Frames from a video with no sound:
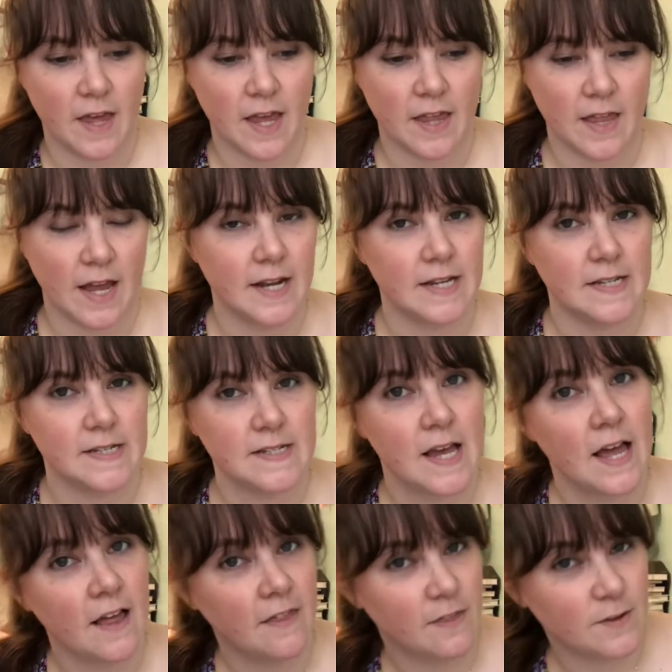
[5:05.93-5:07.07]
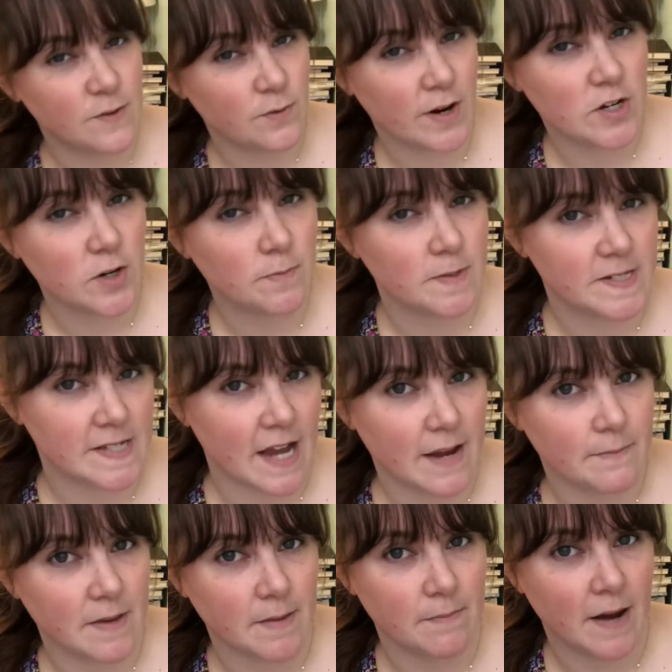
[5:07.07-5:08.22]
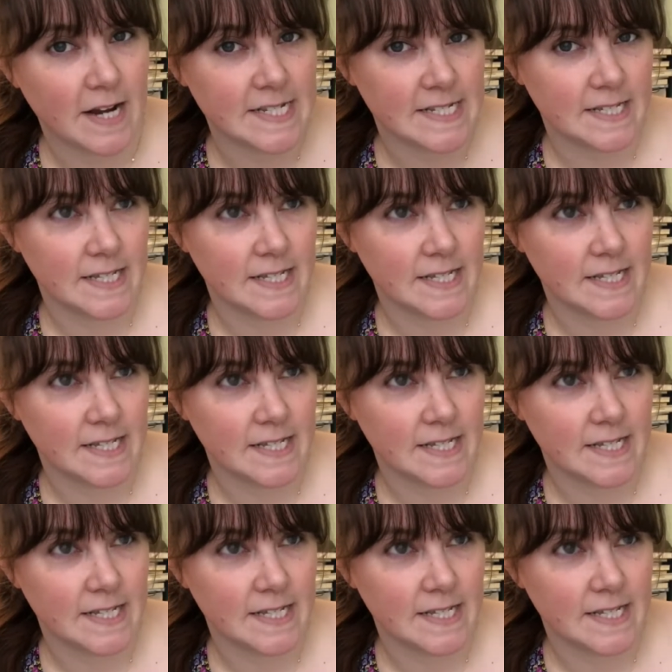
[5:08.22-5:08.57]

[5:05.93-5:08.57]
and that is The Stranger Beside Me by,